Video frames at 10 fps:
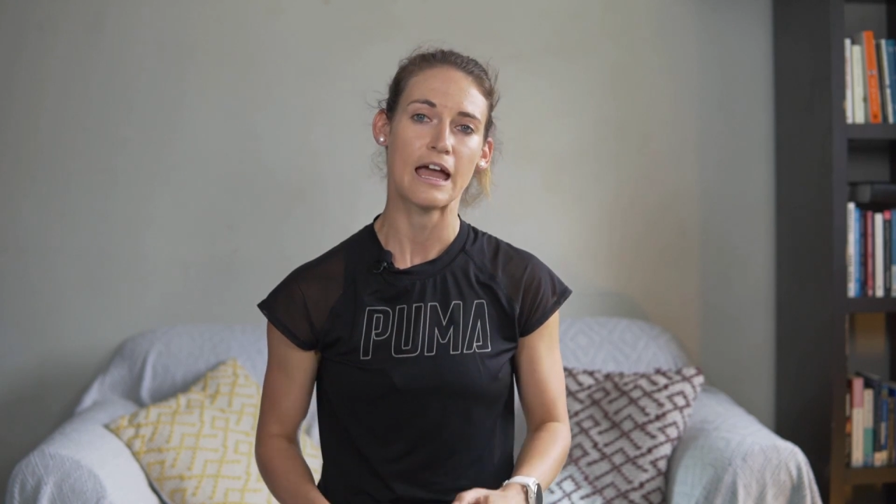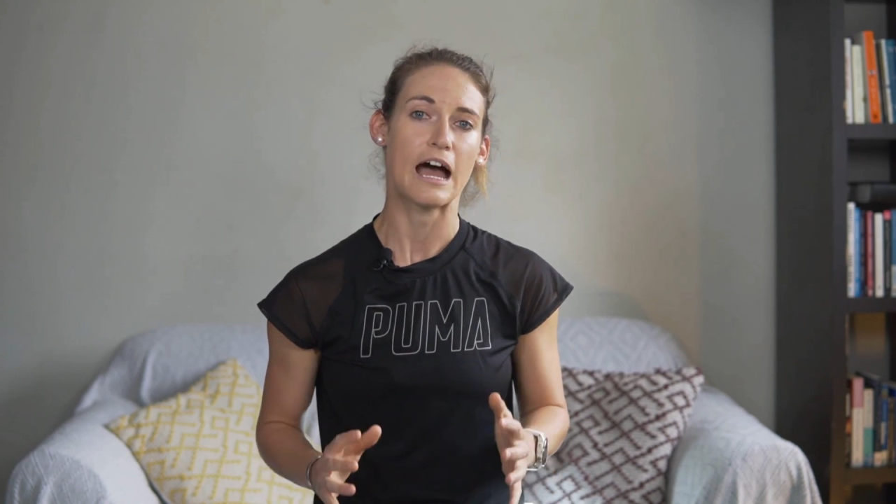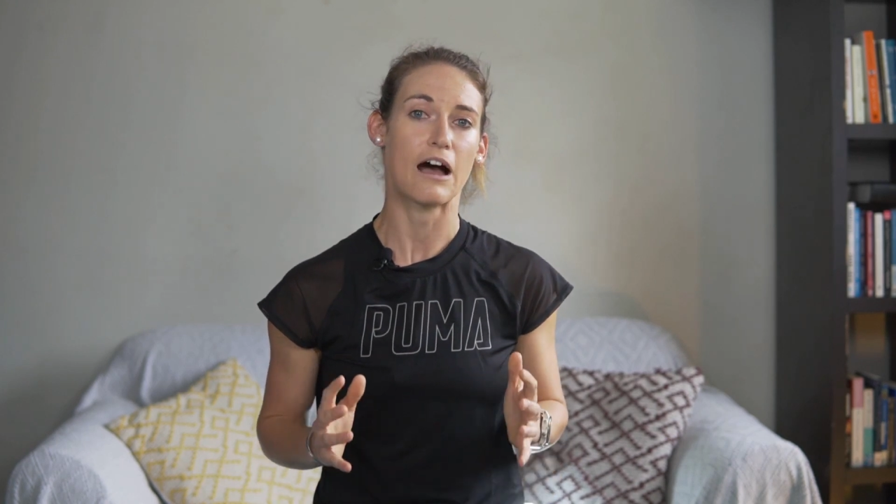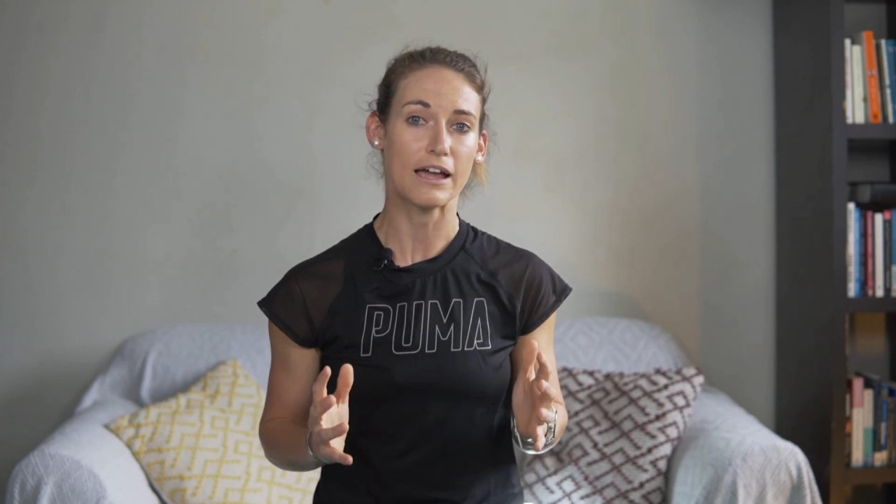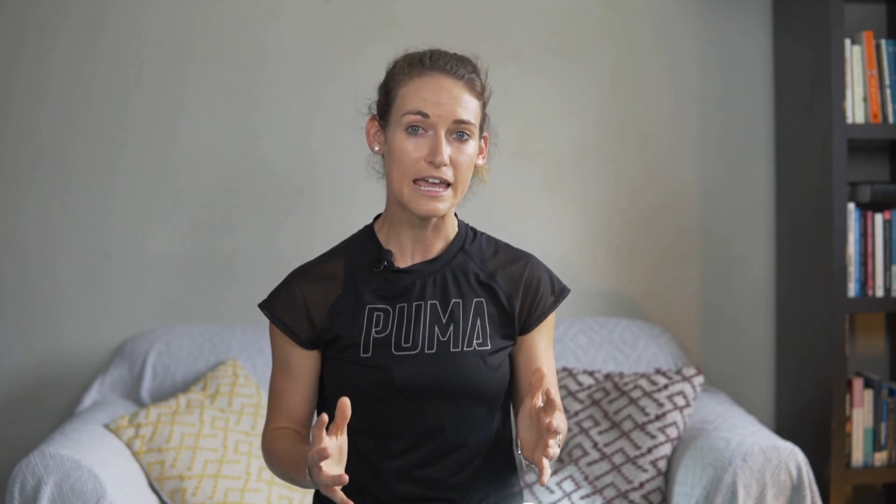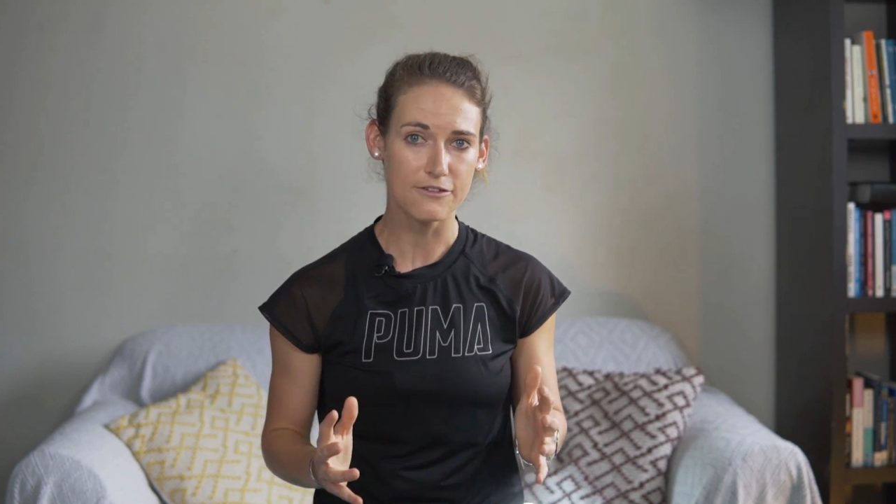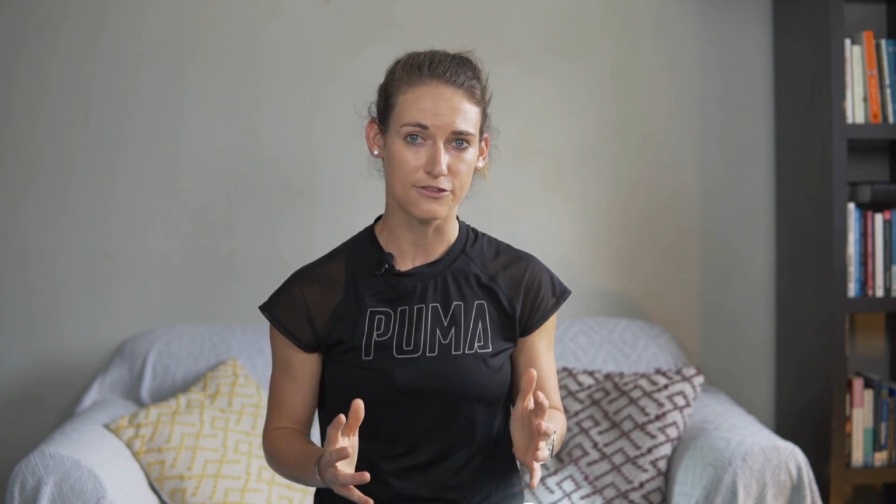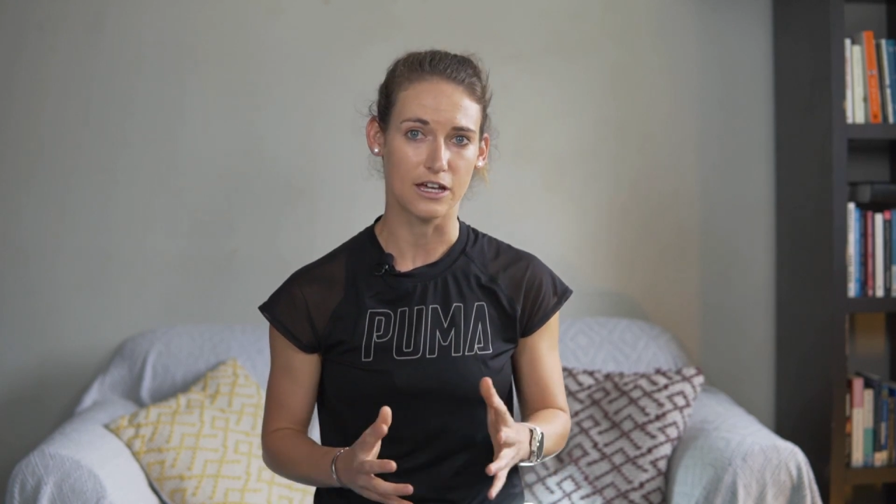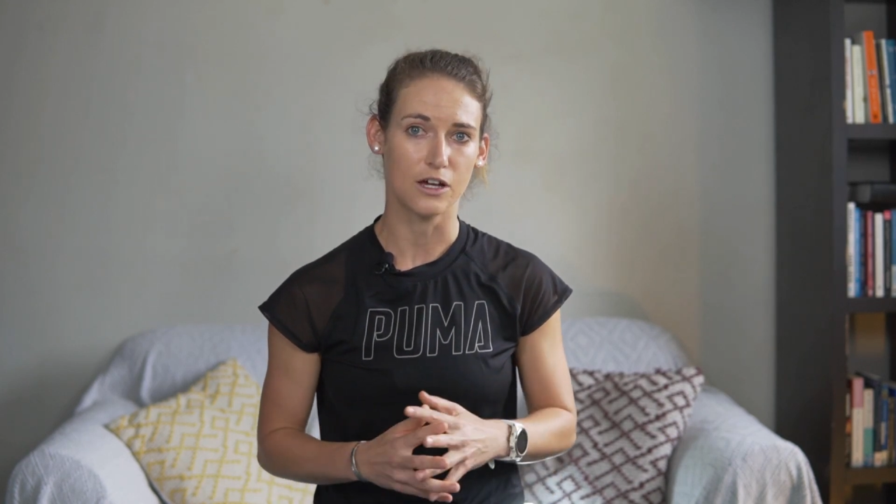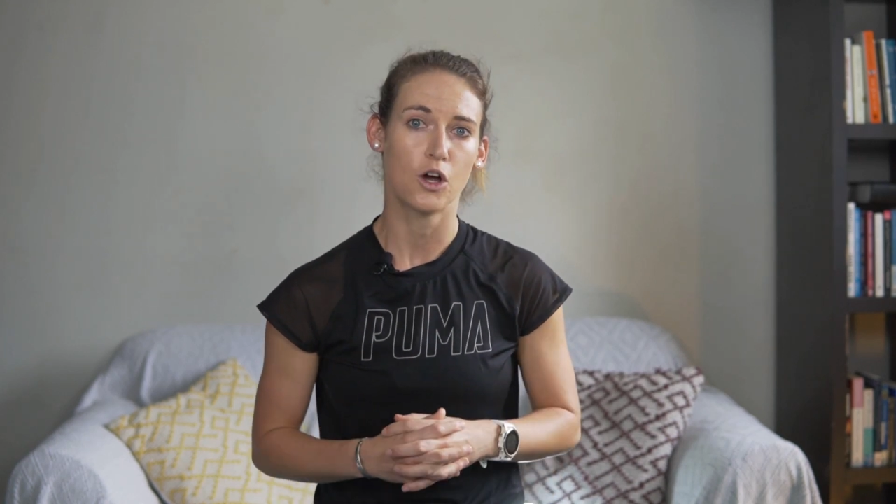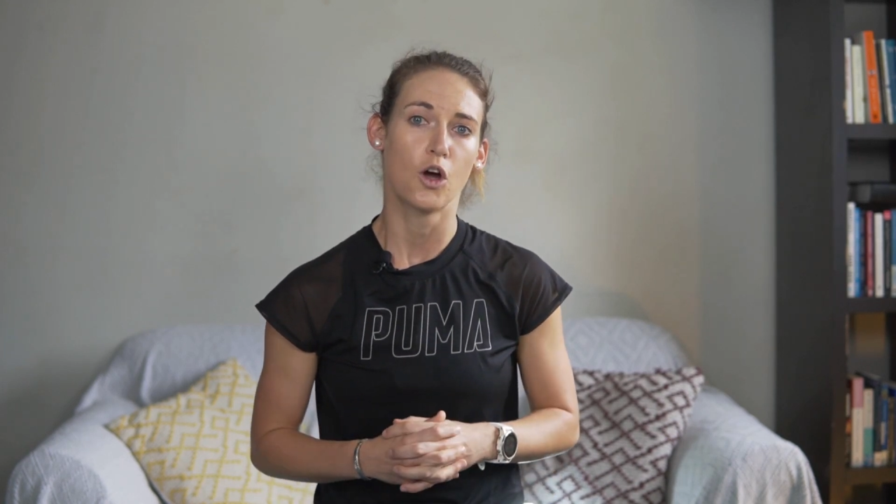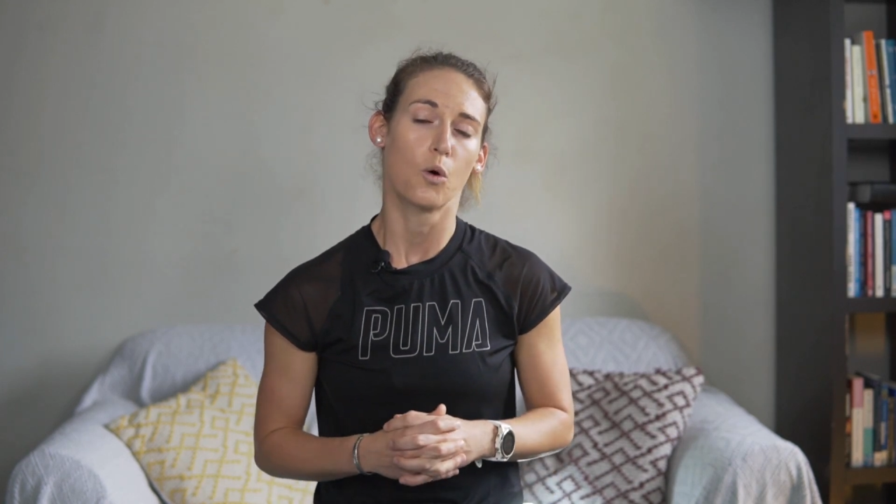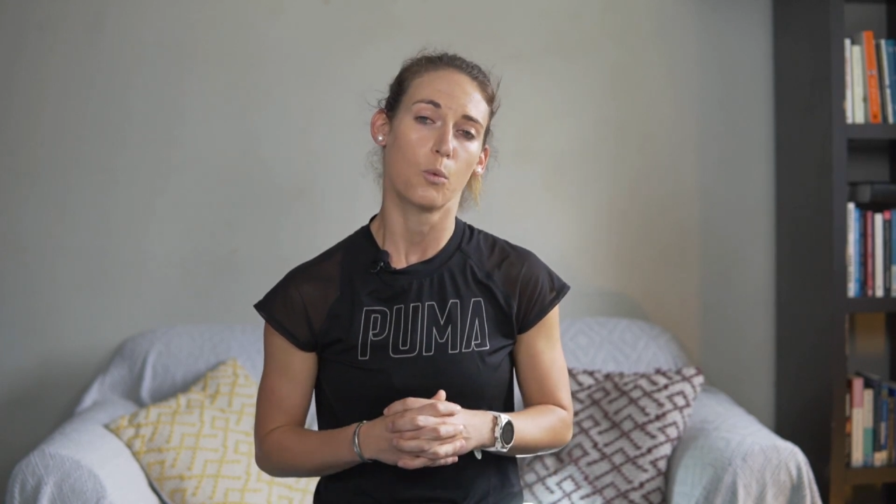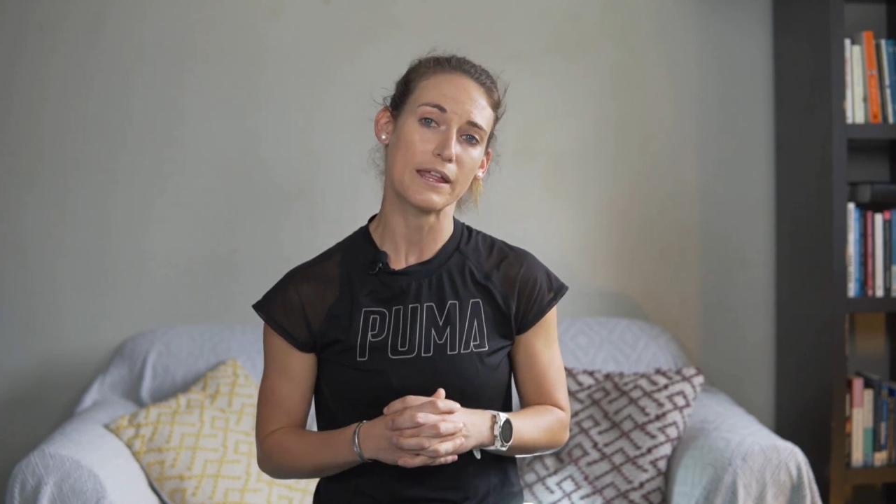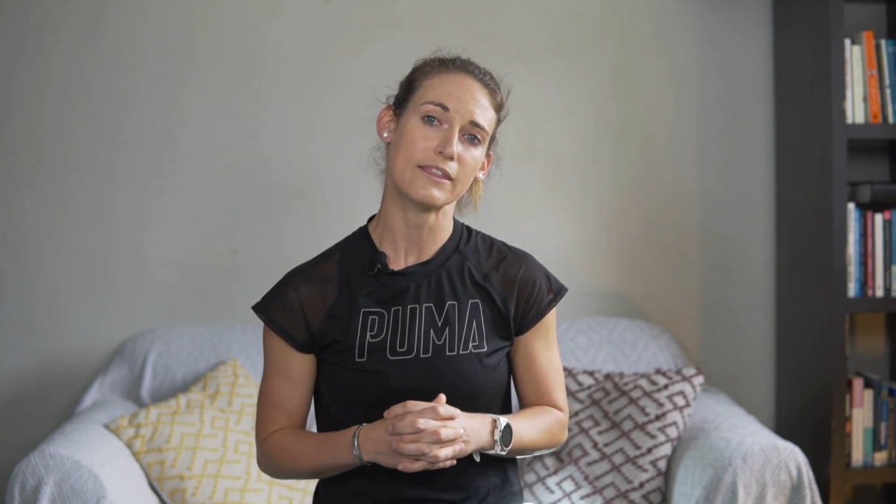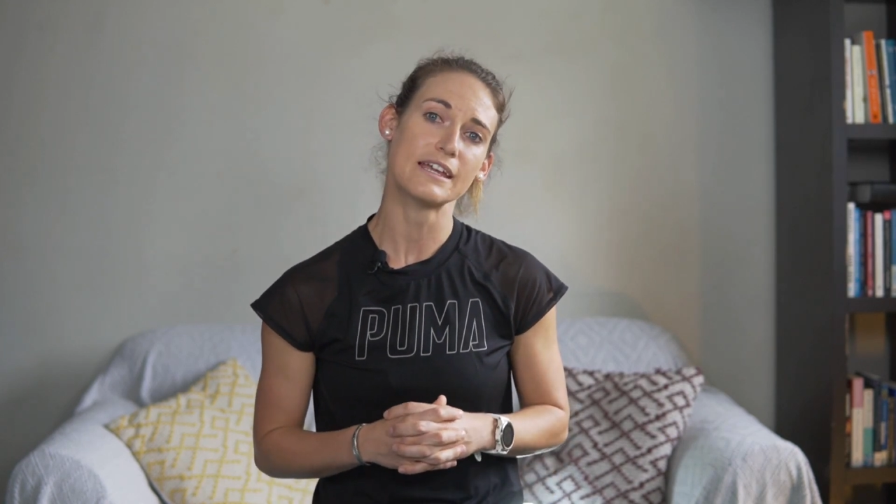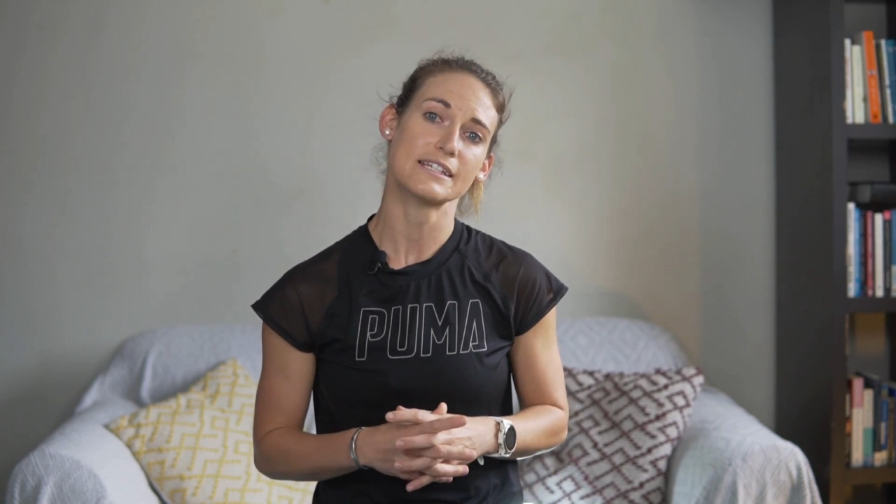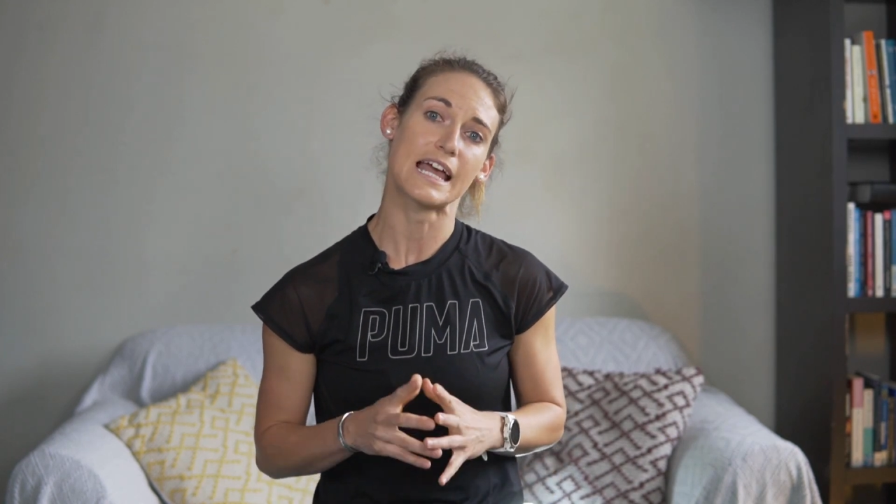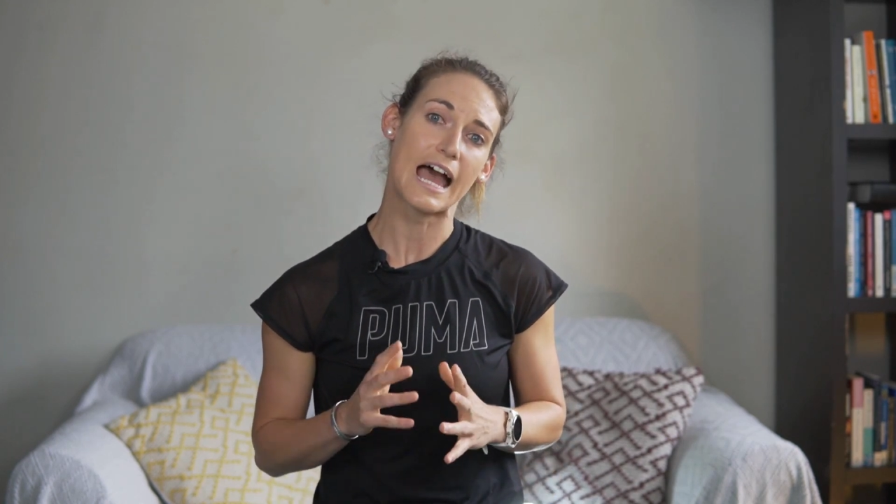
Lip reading: However, when there is